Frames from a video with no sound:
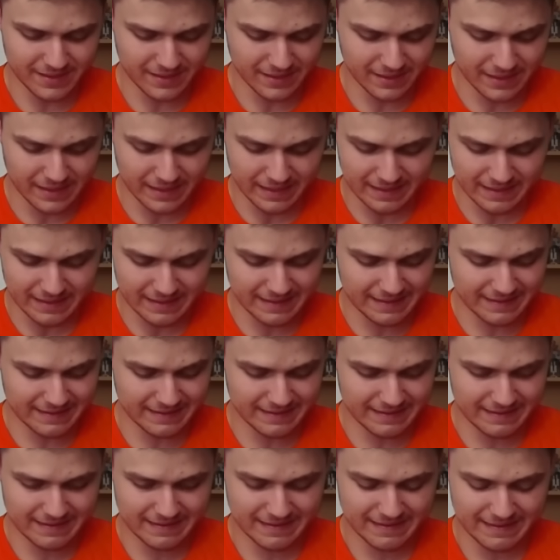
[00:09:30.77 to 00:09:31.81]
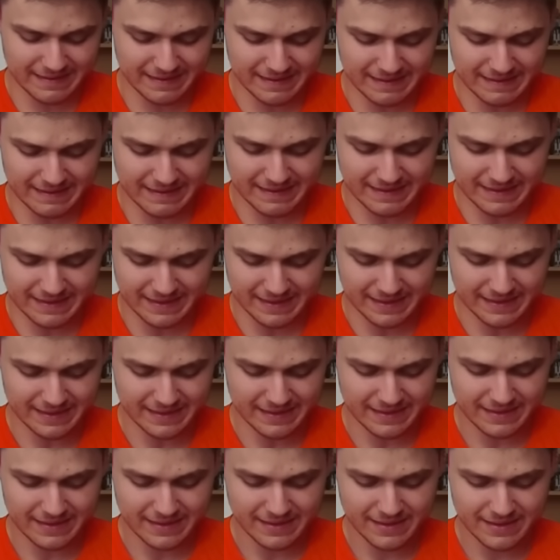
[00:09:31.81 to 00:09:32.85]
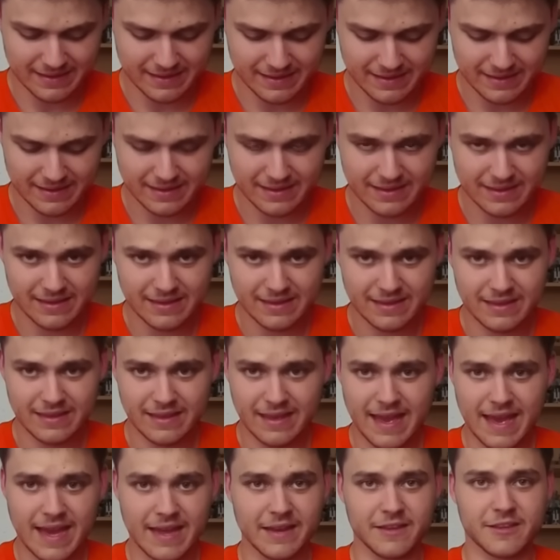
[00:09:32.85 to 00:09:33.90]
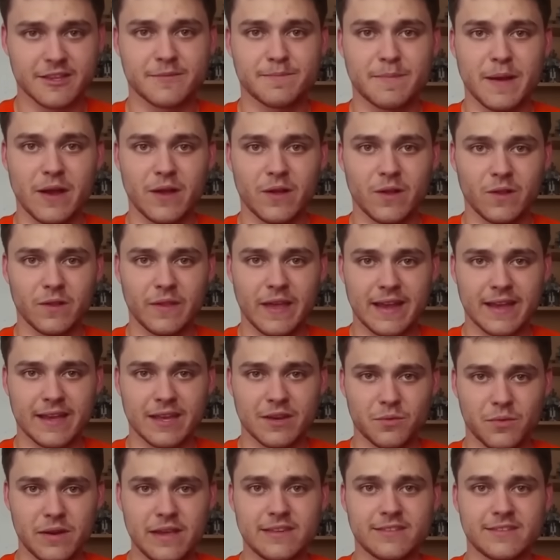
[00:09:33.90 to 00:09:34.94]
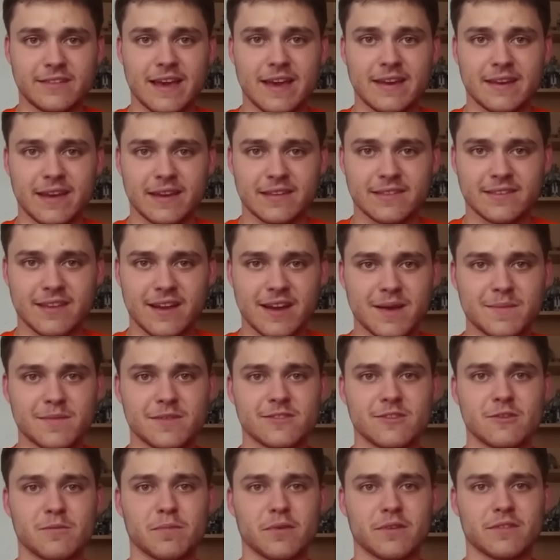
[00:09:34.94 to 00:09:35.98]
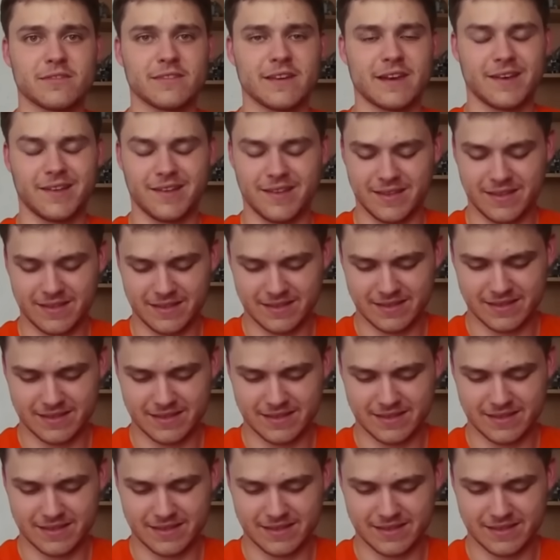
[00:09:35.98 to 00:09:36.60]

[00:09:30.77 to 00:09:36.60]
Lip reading: Okay, add a spell that can reset next time, supercell.